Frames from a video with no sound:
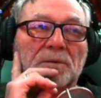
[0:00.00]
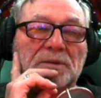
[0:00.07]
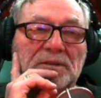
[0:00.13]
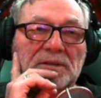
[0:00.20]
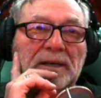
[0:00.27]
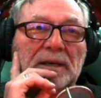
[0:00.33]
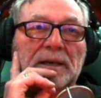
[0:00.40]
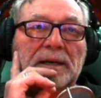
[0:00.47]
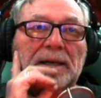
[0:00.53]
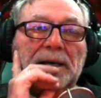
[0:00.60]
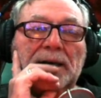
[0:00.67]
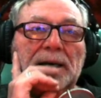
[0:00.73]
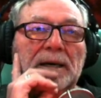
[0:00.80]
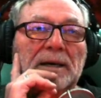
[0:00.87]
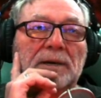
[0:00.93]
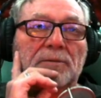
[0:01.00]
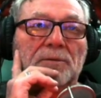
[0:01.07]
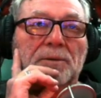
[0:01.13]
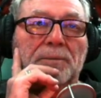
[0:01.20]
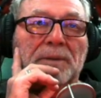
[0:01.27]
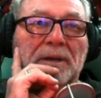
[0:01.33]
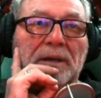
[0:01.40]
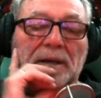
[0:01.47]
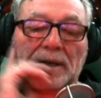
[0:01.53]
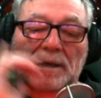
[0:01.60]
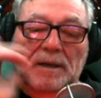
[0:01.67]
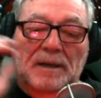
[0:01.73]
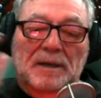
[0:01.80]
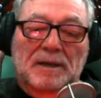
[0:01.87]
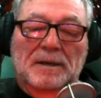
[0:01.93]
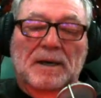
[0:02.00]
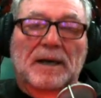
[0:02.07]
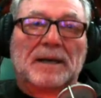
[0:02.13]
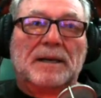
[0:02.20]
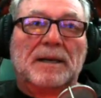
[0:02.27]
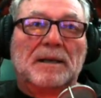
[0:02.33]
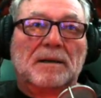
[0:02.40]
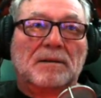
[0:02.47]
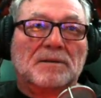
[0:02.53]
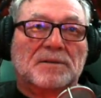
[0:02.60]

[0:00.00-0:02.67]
A sink would be ideal,